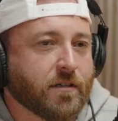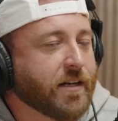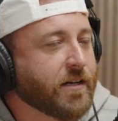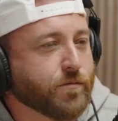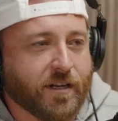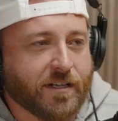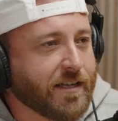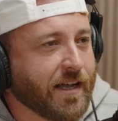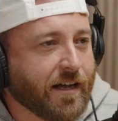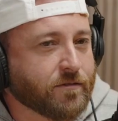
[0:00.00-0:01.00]
I didn't write it
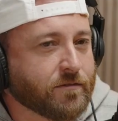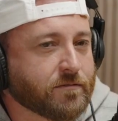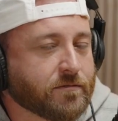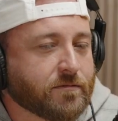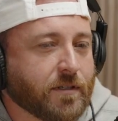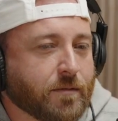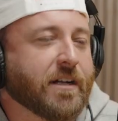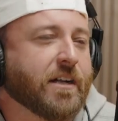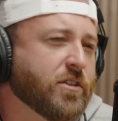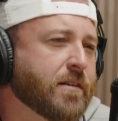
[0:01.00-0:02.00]
down. I'm
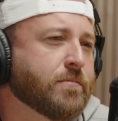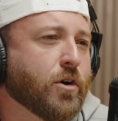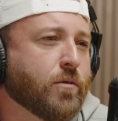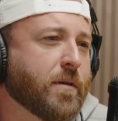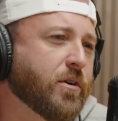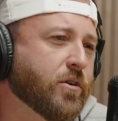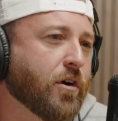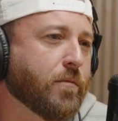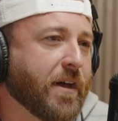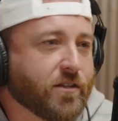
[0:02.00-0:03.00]
like, I'll let him know. Maybe he'll
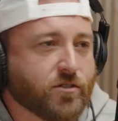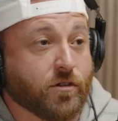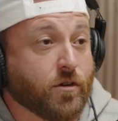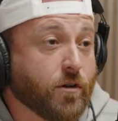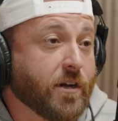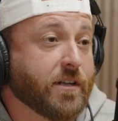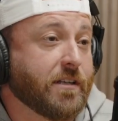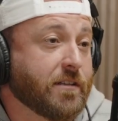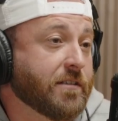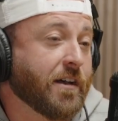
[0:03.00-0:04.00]
call back. It's on caller
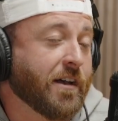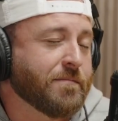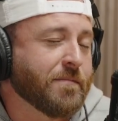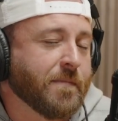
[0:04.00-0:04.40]
ID at the time.